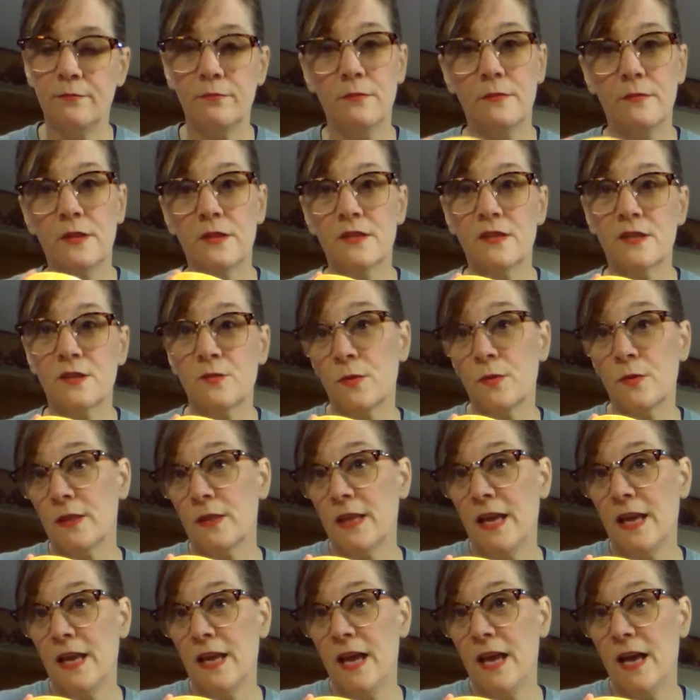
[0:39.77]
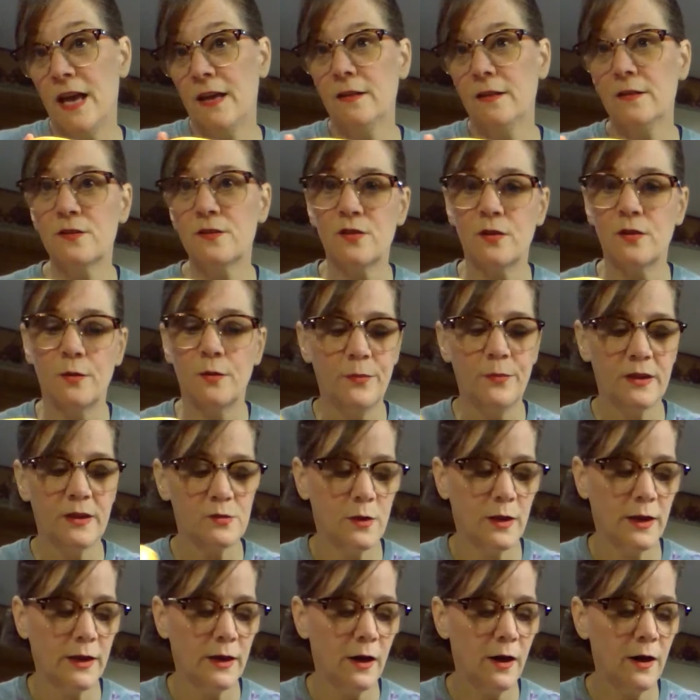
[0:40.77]
This is what they had, so that's what
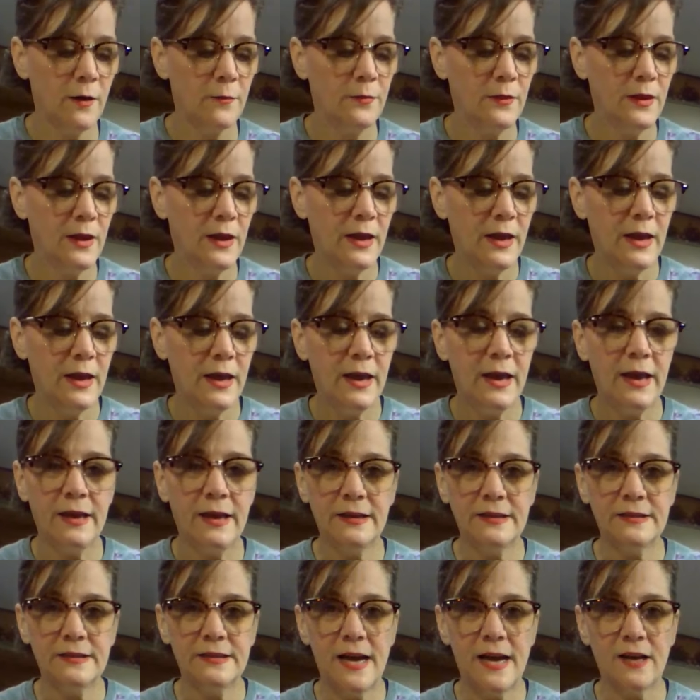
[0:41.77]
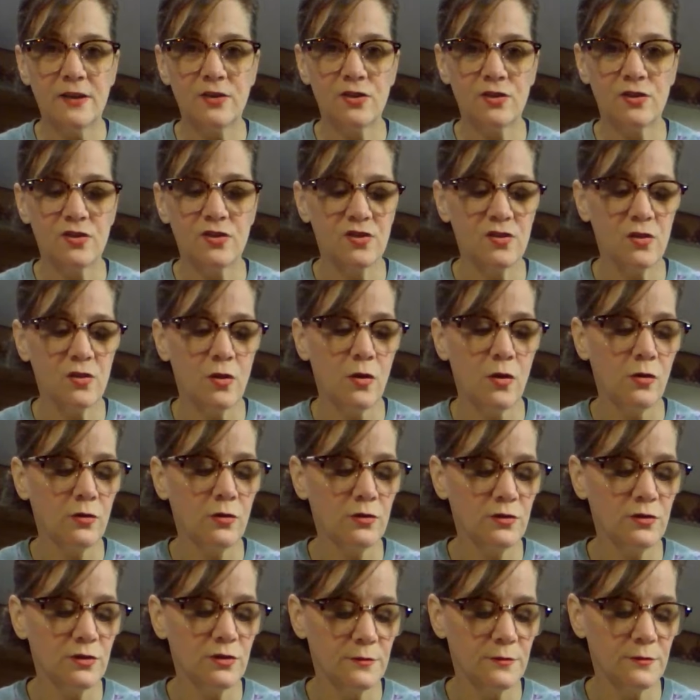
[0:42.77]
I got, and a dash of
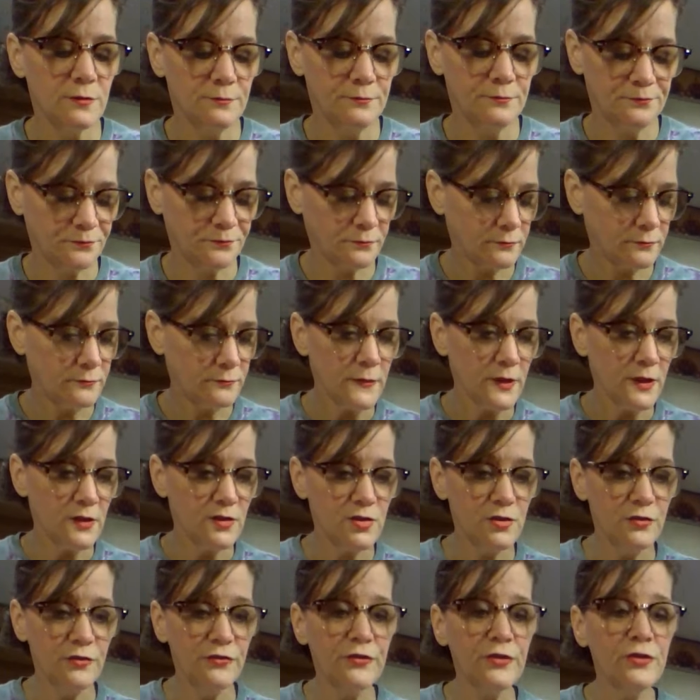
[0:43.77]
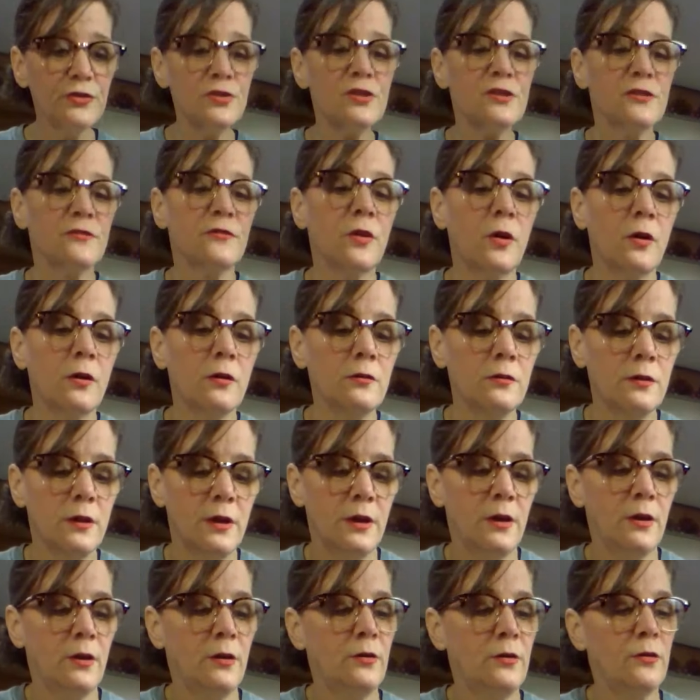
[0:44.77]
salt. So first of all,
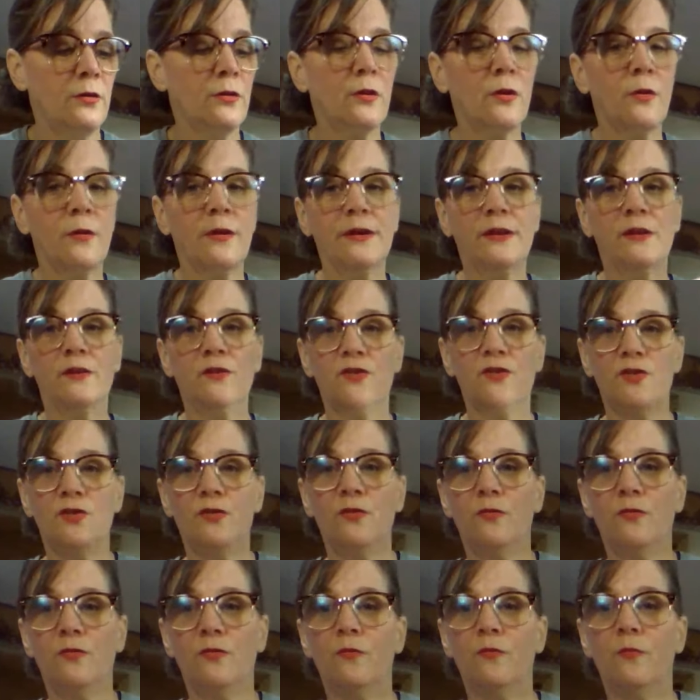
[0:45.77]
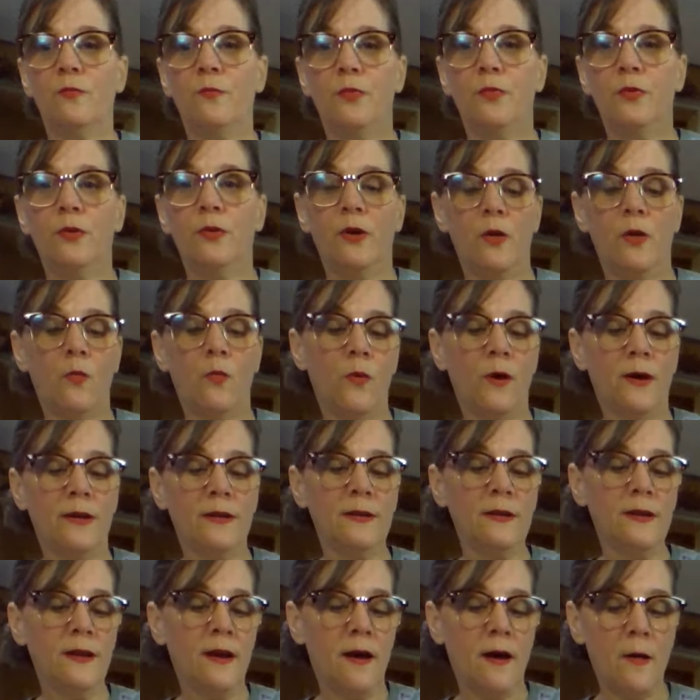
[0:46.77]
you're going to put
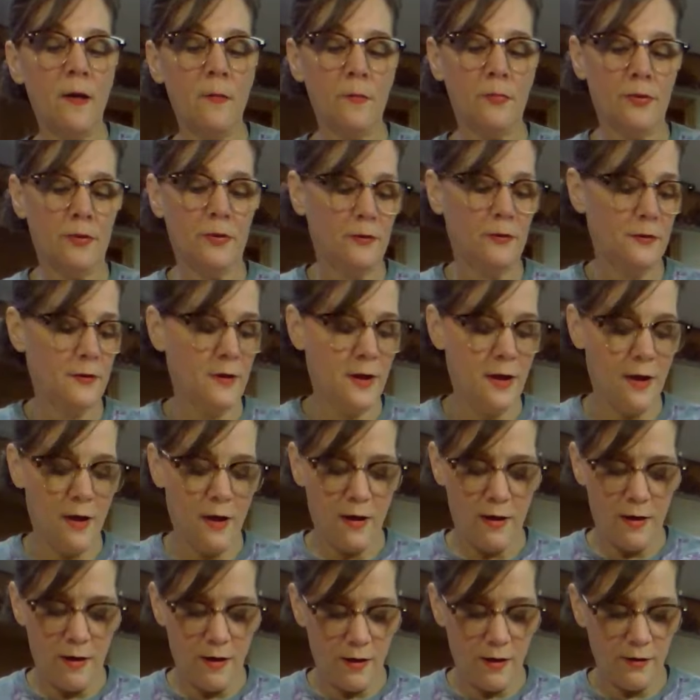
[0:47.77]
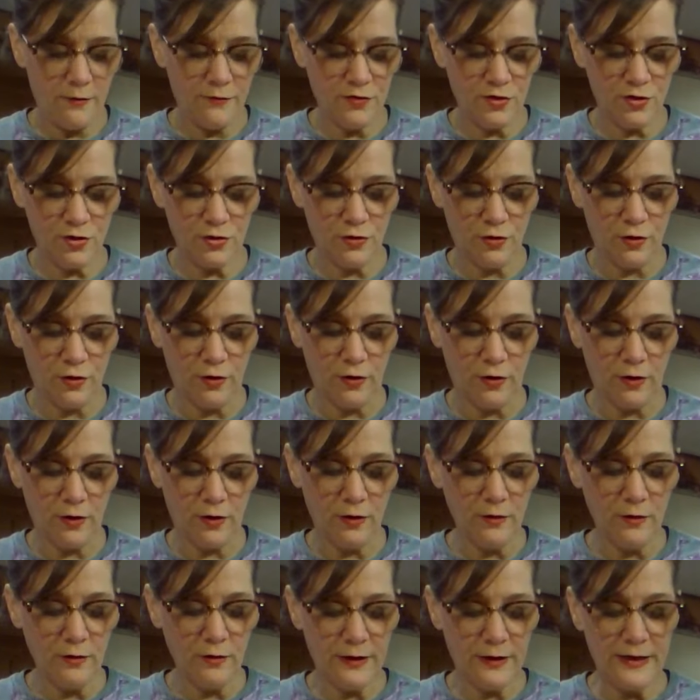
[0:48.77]
1 cup of sugar.
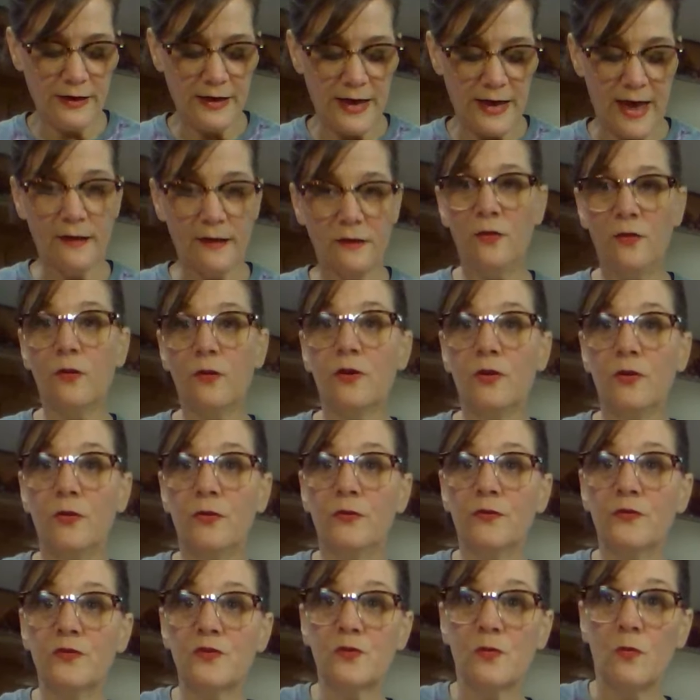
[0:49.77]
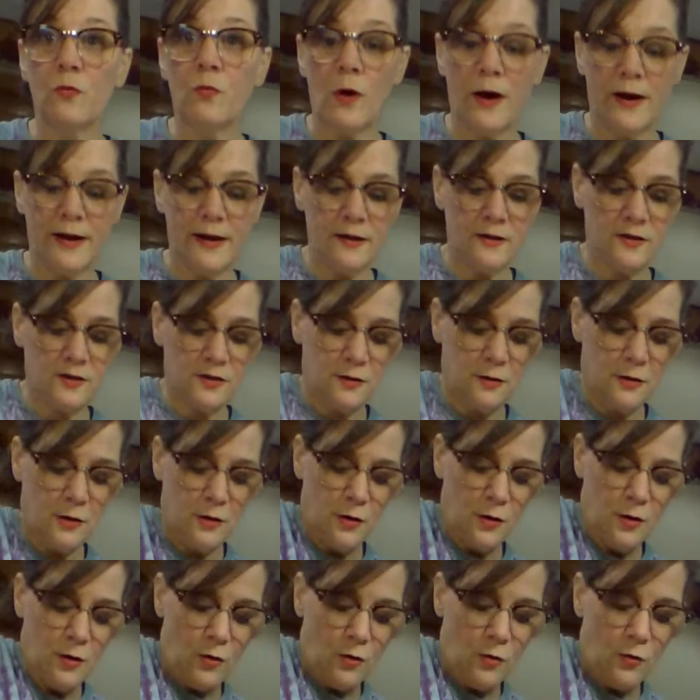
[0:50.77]
Again, you can use white
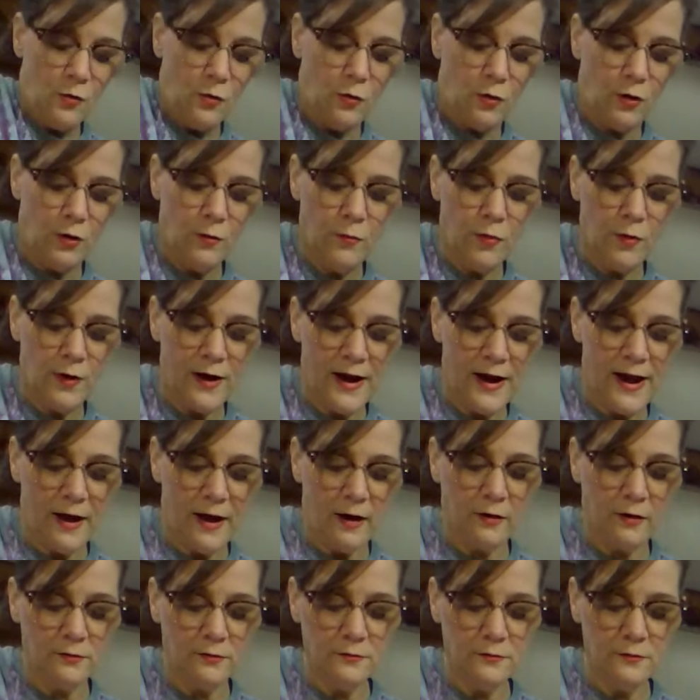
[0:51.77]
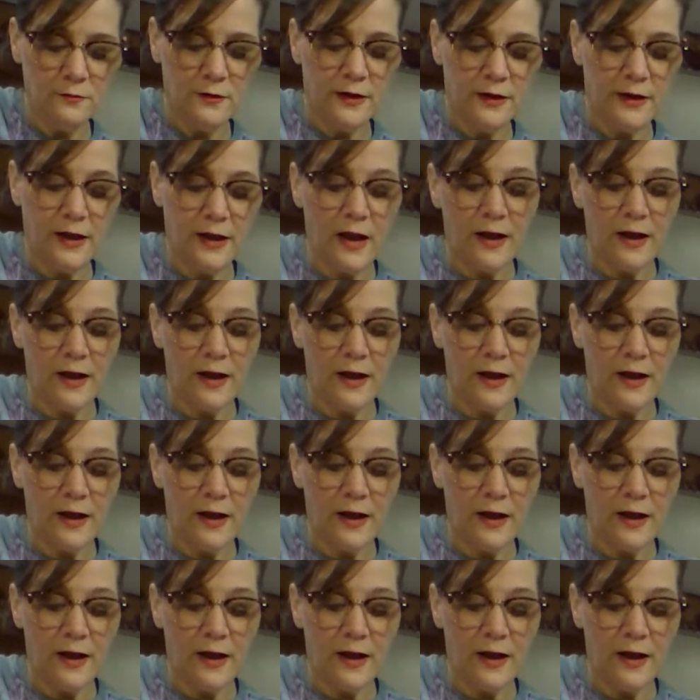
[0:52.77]
or brown, and I